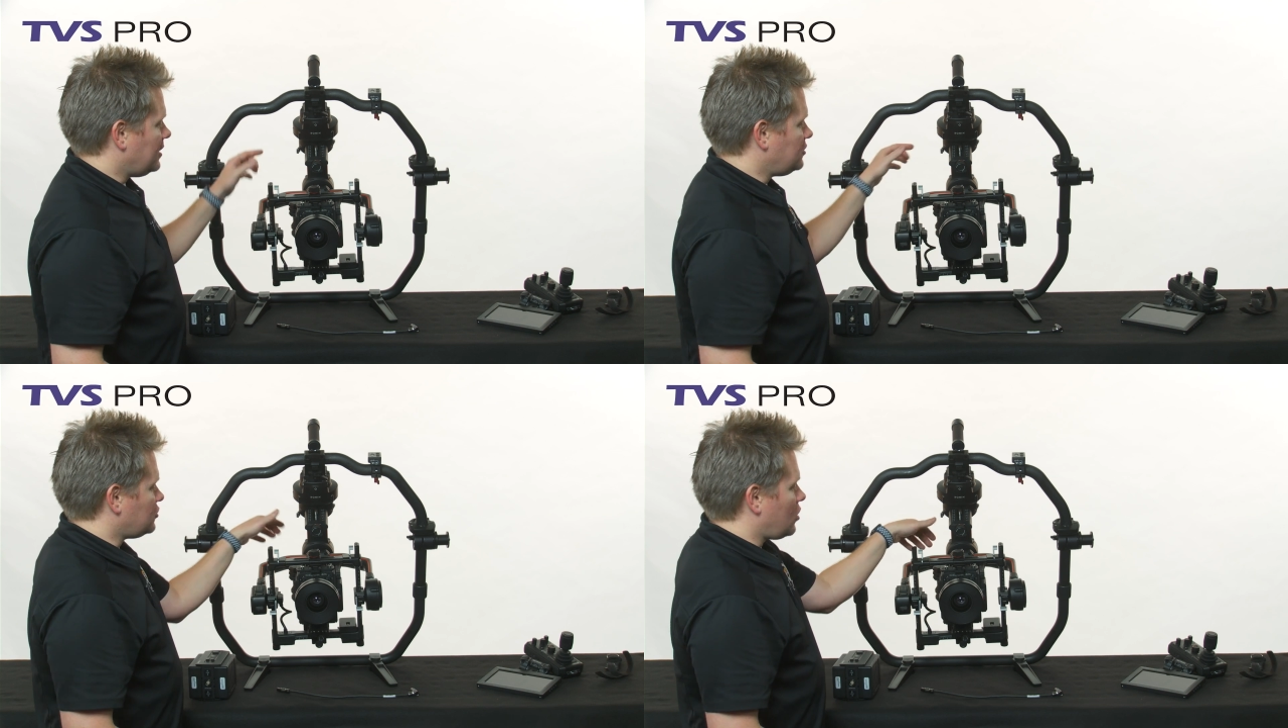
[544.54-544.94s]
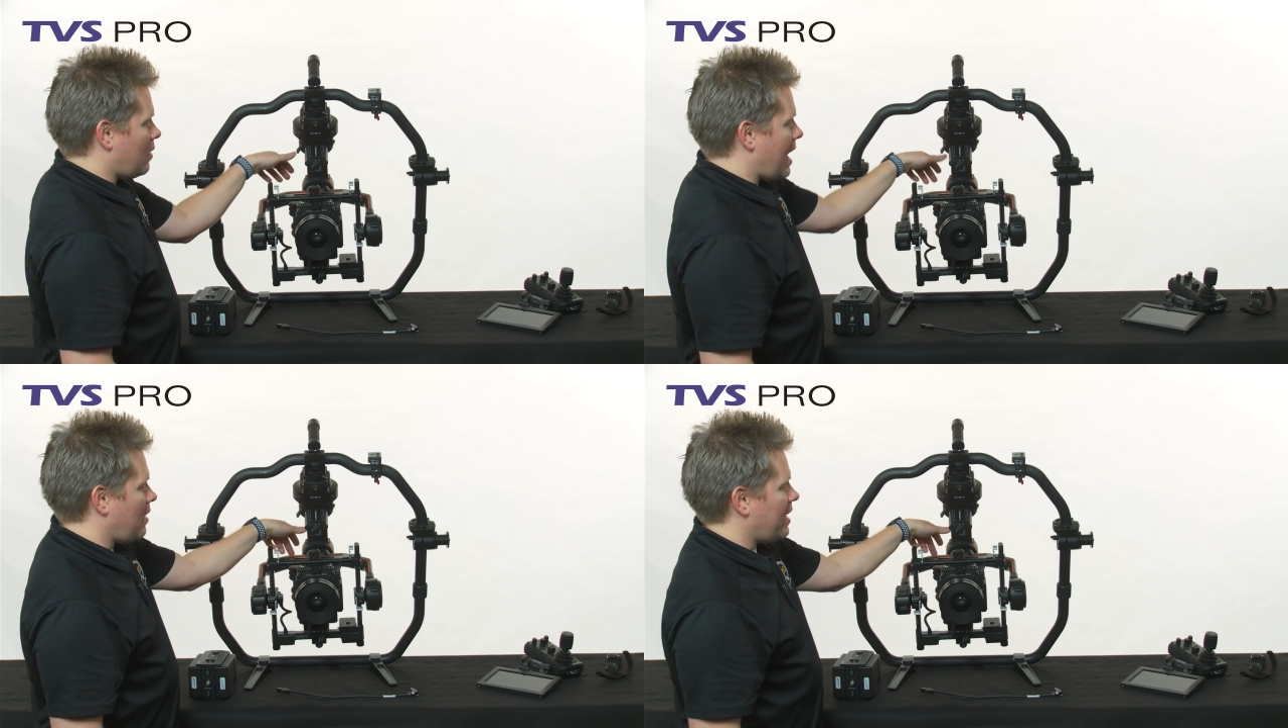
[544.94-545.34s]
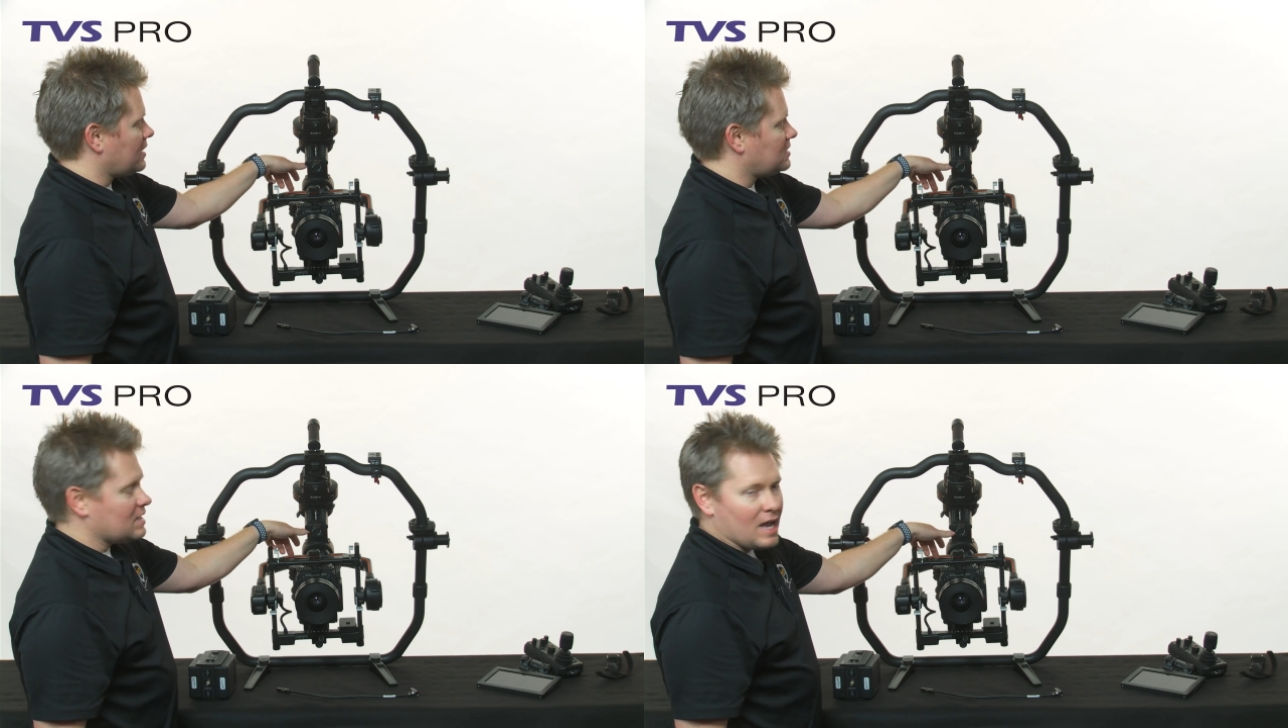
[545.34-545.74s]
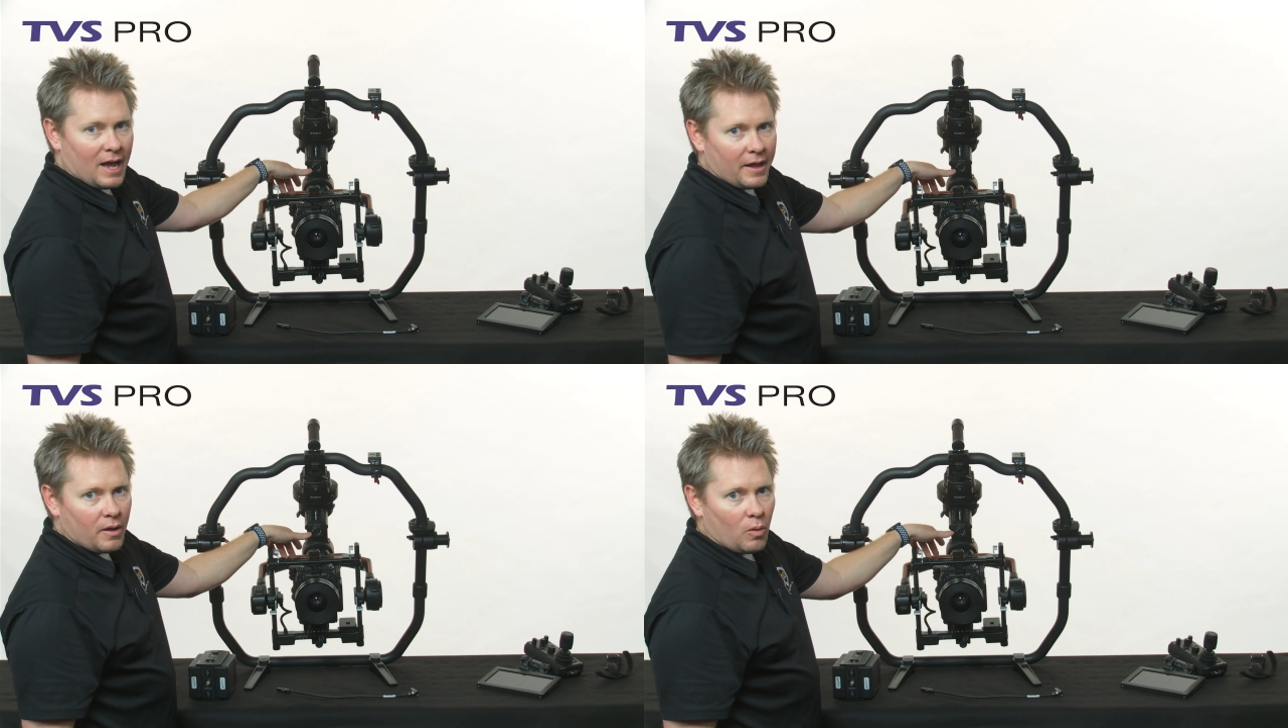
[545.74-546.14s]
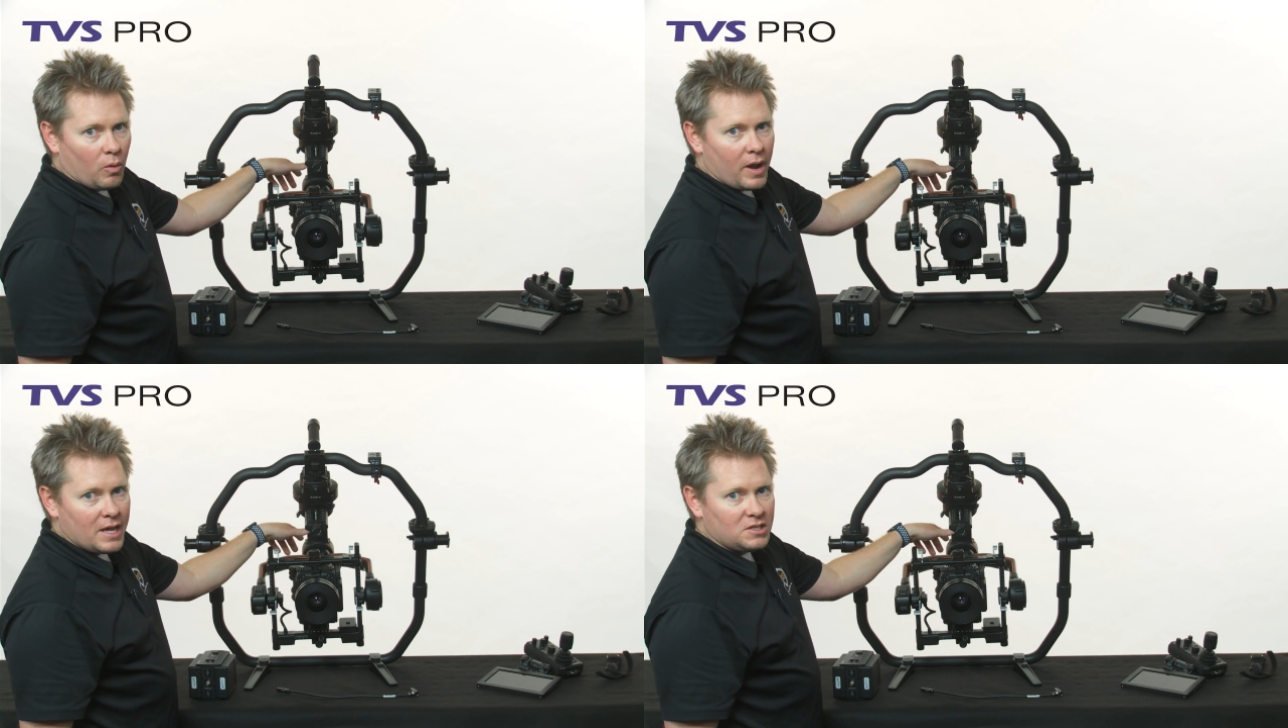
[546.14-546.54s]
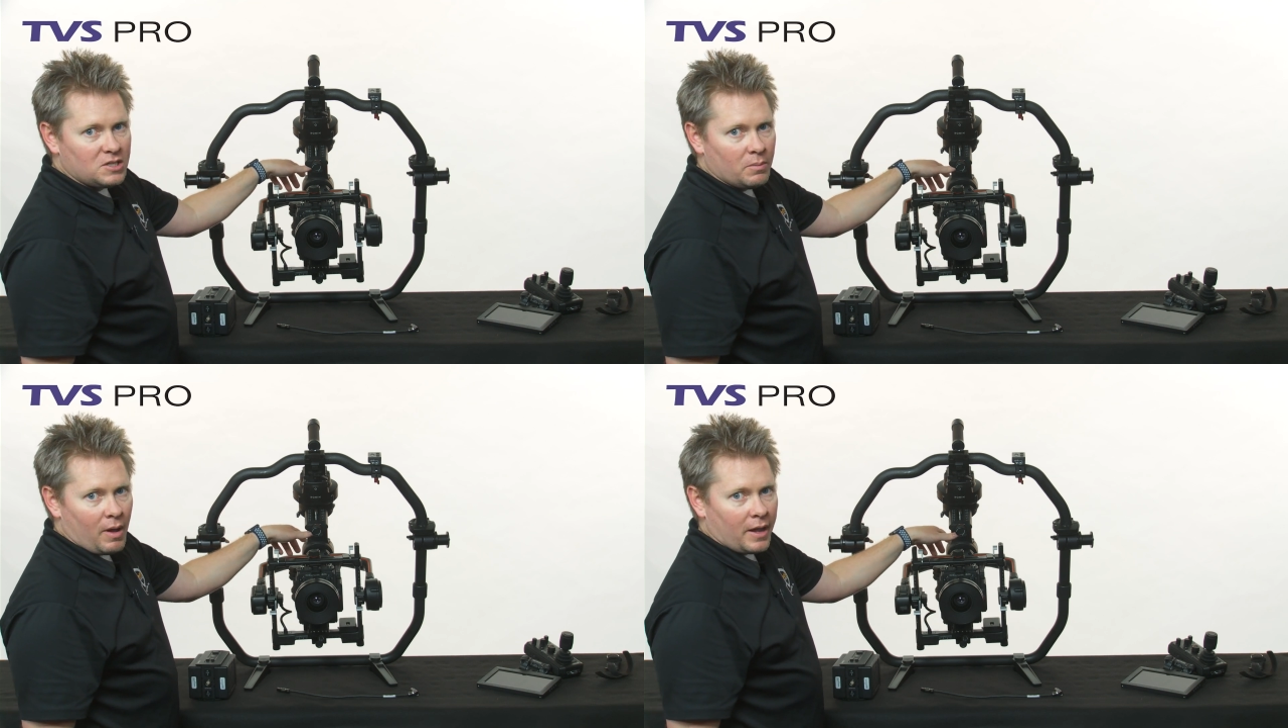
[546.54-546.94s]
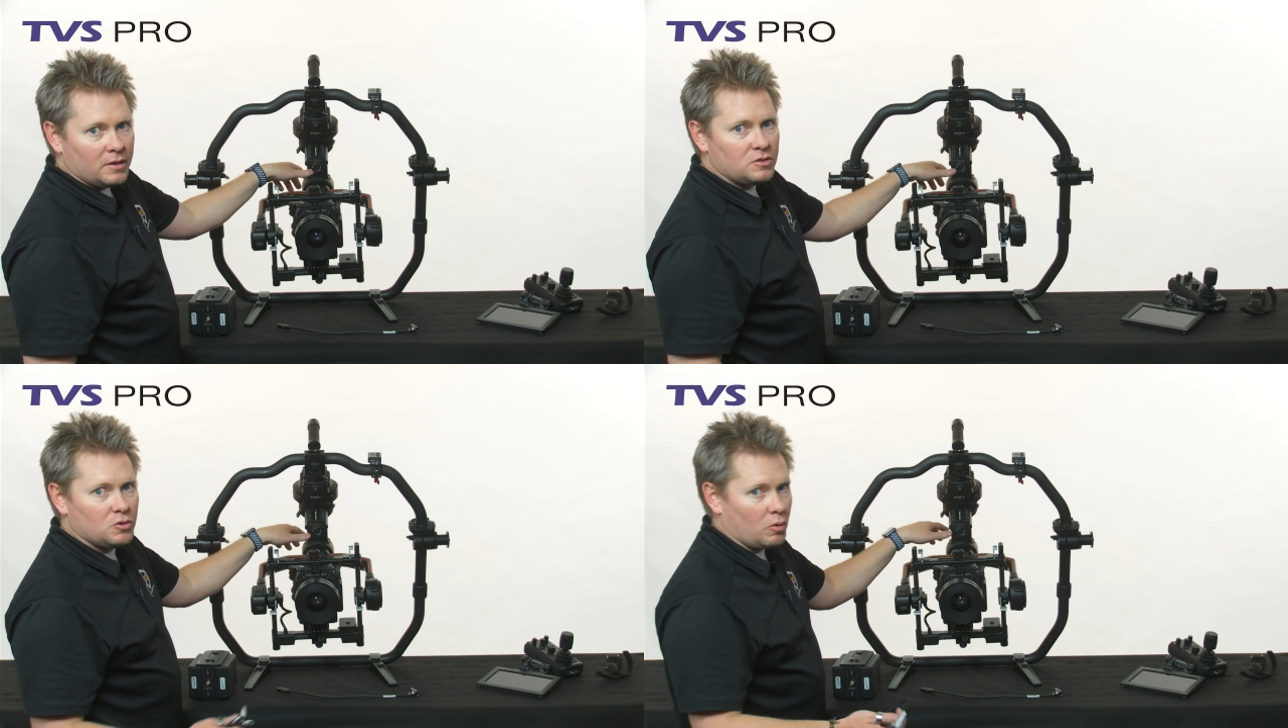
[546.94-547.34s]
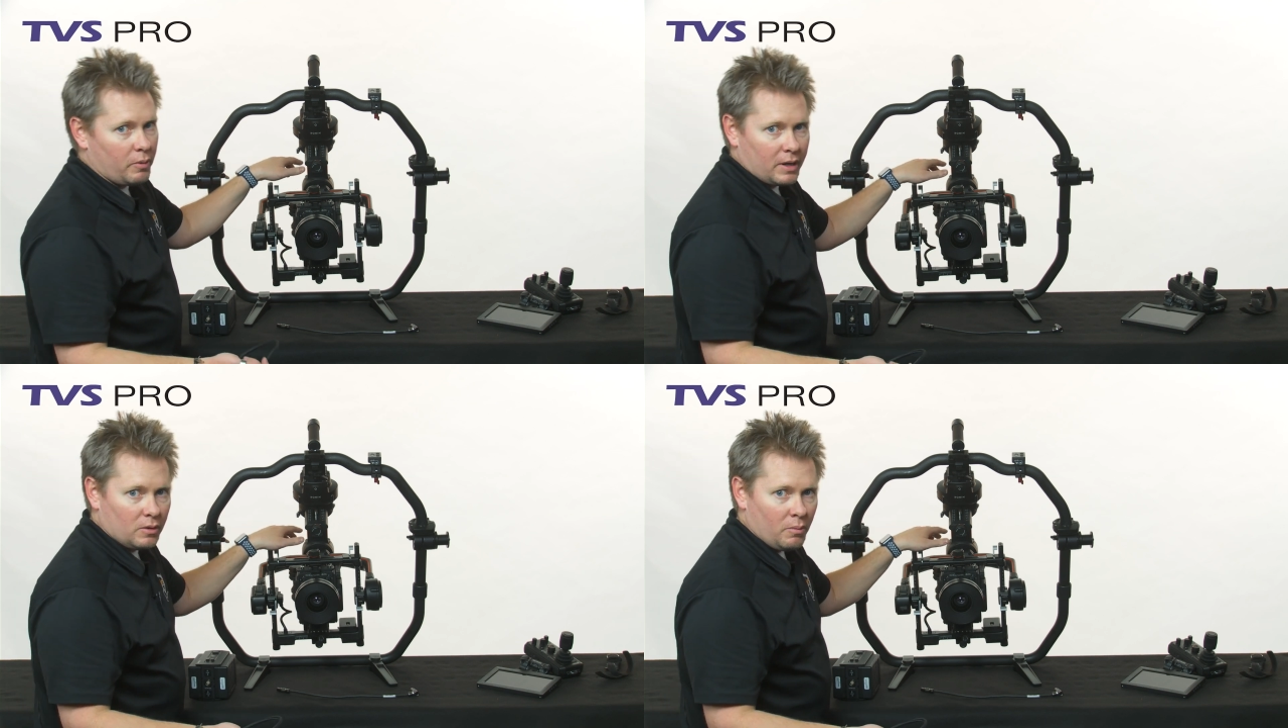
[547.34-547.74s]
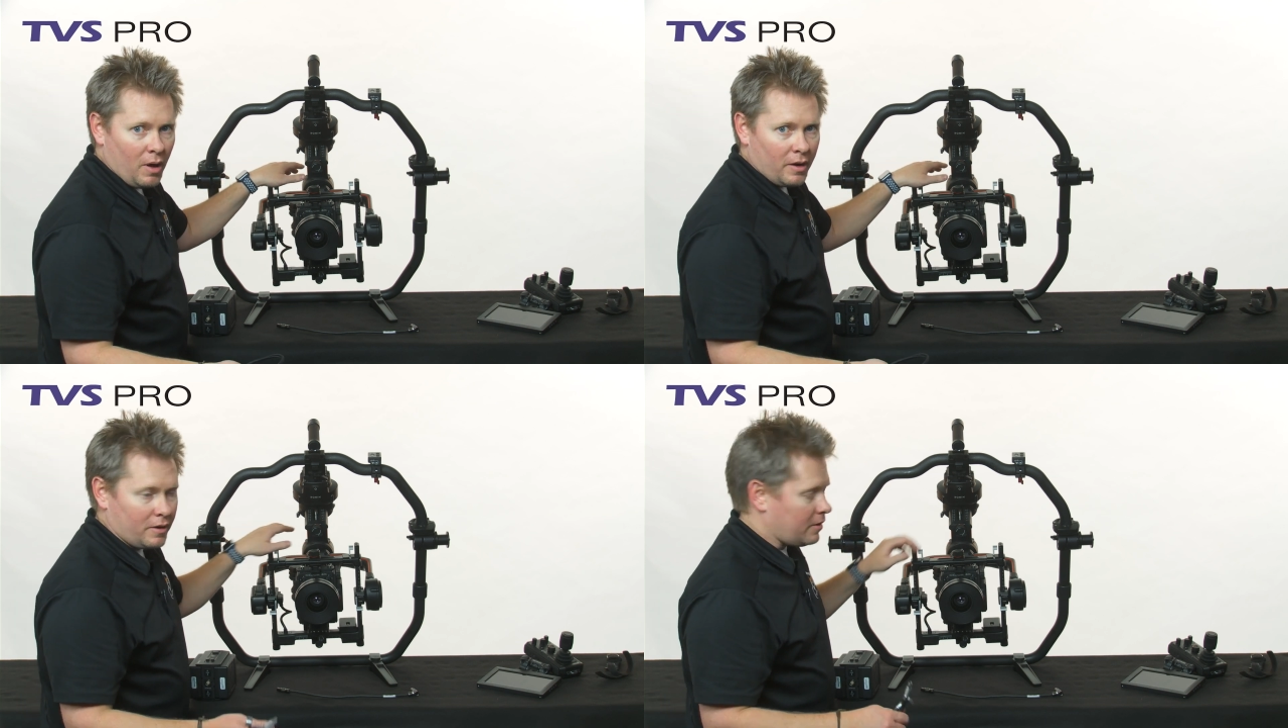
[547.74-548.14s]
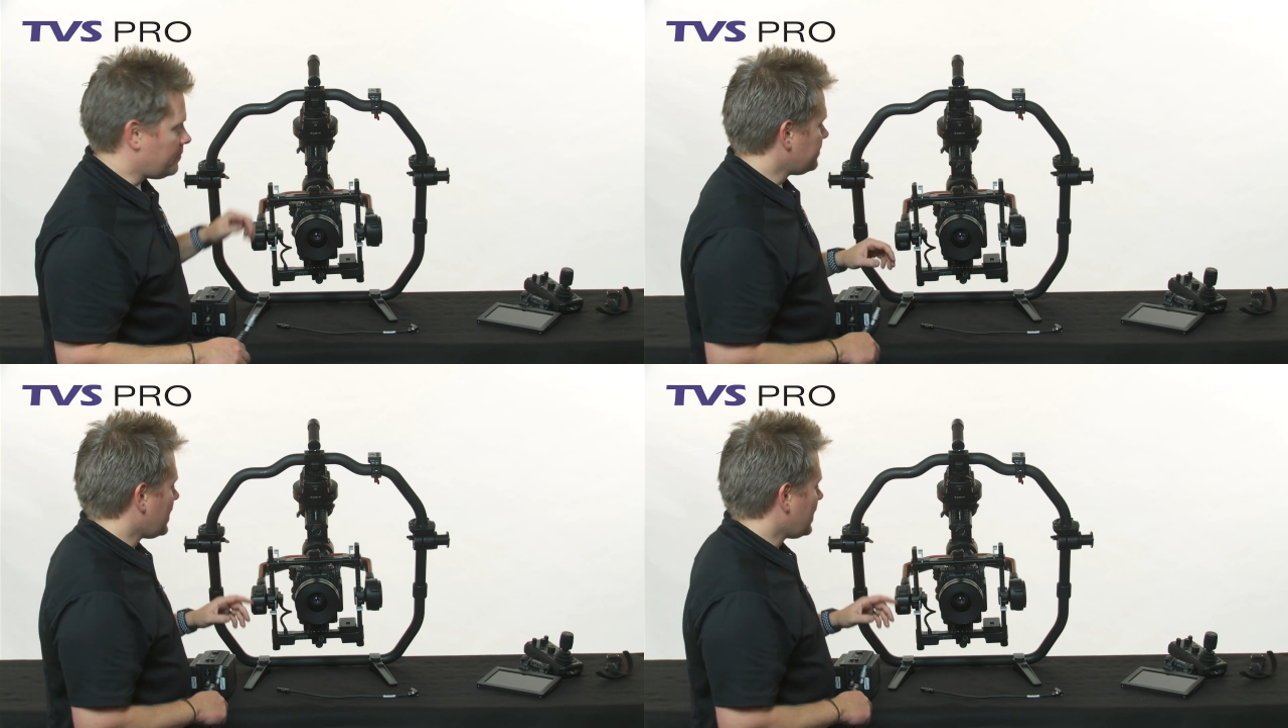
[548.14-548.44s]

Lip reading: and just go out SDI or HDMI to a regular monitor.